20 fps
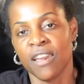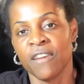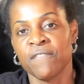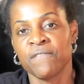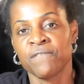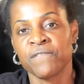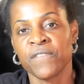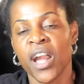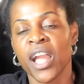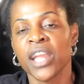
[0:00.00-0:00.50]

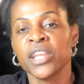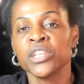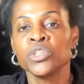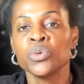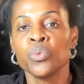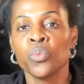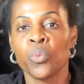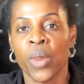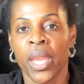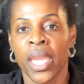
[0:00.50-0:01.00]
Find a
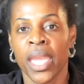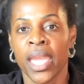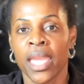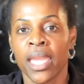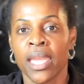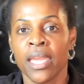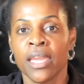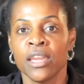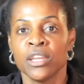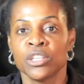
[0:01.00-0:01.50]

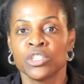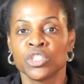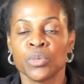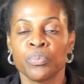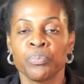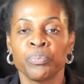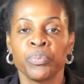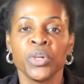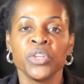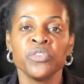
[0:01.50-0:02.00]
way to
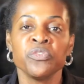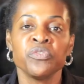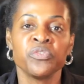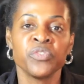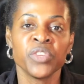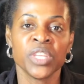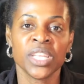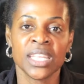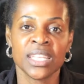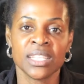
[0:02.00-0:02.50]
put
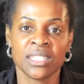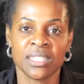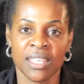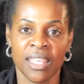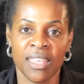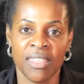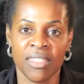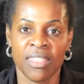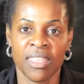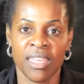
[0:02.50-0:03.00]
fitness
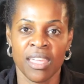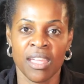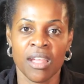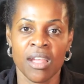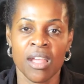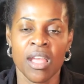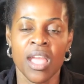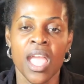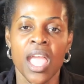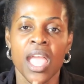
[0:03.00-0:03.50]
in
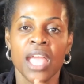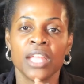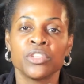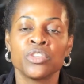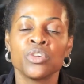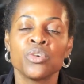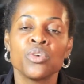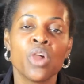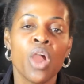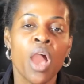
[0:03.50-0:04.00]
there and
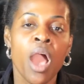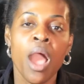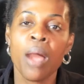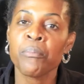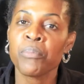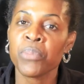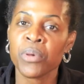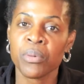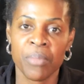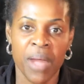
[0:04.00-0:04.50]
don't
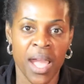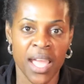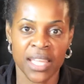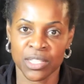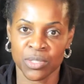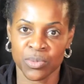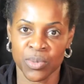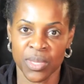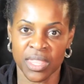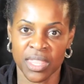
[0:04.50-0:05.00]

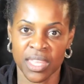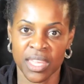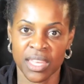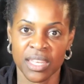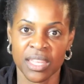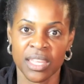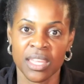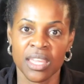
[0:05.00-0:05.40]
compromise with it.